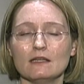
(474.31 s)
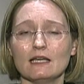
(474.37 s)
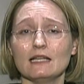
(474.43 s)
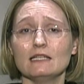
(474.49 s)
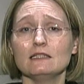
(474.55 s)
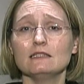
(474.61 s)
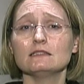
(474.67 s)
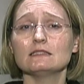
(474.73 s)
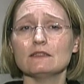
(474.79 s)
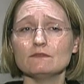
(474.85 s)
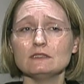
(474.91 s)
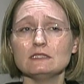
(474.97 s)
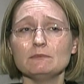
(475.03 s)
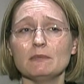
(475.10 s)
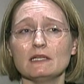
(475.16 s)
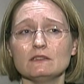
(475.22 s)
In the
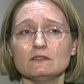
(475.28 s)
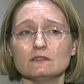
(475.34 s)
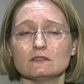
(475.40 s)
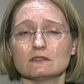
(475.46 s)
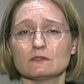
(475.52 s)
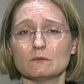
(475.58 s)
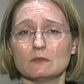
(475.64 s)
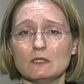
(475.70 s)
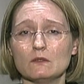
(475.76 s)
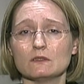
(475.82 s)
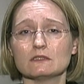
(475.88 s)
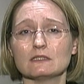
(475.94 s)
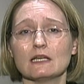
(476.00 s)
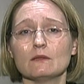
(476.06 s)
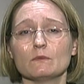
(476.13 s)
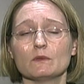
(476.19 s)
70 patients that we
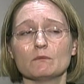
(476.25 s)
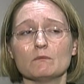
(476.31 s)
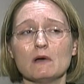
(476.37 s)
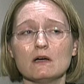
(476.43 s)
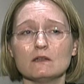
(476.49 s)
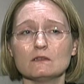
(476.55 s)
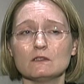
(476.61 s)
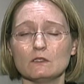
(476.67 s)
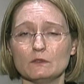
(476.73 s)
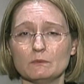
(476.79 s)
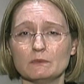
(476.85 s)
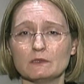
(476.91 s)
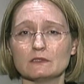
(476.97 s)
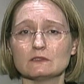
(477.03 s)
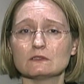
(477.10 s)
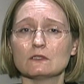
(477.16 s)
looked at with mild
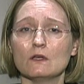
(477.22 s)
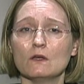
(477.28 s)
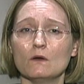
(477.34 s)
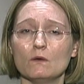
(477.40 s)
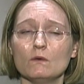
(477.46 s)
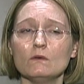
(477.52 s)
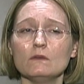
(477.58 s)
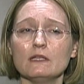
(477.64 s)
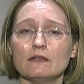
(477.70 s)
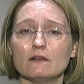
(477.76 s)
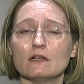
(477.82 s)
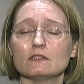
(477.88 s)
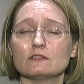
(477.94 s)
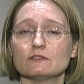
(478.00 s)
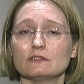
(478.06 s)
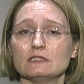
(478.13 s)
lupus, all their
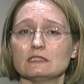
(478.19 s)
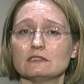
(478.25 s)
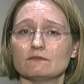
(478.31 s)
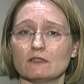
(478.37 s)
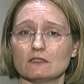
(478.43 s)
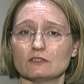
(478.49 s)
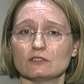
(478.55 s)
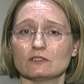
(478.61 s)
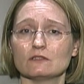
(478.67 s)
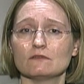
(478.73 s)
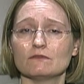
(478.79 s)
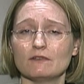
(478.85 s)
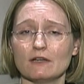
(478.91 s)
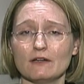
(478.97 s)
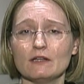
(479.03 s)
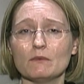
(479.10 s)
arteries functioned
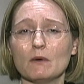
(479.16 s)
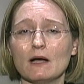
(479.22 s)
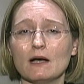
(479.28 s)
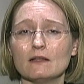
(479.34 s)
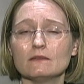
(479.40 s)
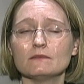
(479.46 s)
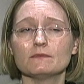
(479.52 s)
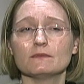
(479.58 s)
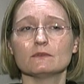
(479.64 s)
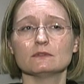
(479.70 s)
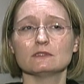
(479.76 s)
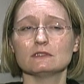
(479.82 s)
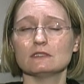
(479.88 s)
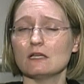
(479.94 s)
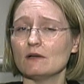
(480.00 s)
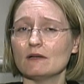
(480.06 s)
very well. There was
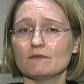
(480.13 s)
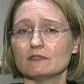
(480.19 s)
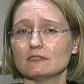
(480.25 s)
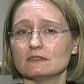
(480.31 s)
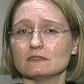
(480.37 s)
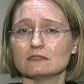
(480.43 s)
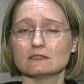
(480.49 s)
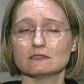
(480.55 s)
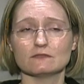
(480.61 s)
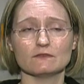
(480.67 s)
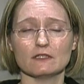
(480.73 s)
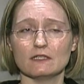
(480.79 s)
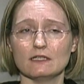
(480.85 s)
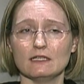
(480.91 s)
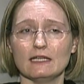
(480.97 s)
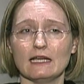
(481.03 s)
no evidence of early